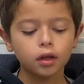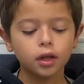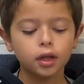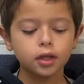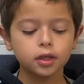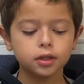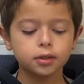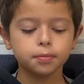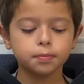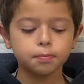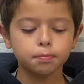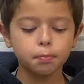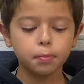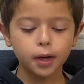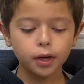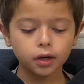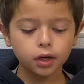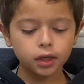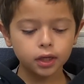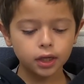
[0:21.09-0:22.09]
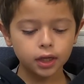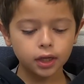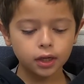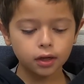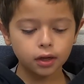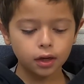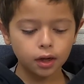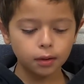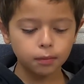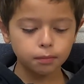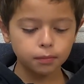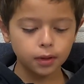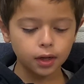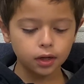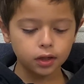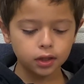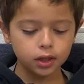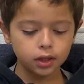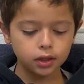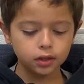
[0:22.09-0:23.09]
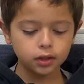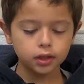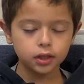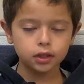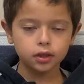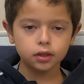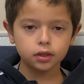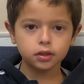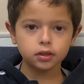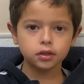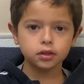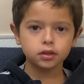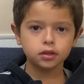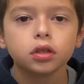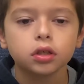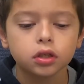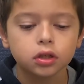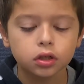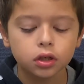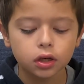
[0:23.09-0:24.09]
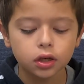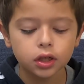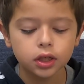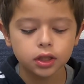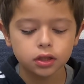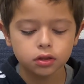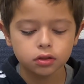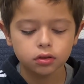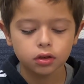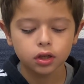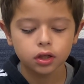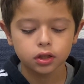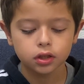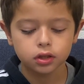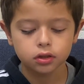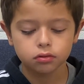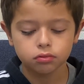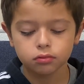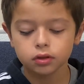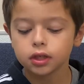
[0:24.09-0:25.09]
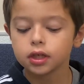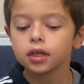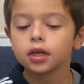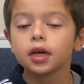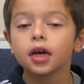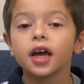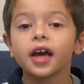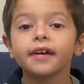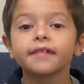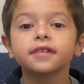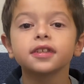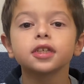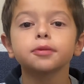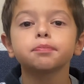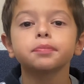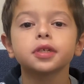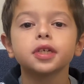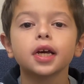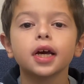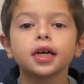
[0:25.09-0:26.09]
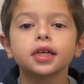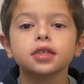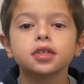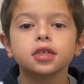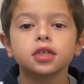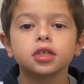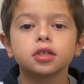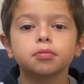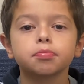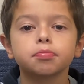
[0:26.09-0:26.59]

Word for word: Hispanic American leaders. Starting strong this week, FCPS is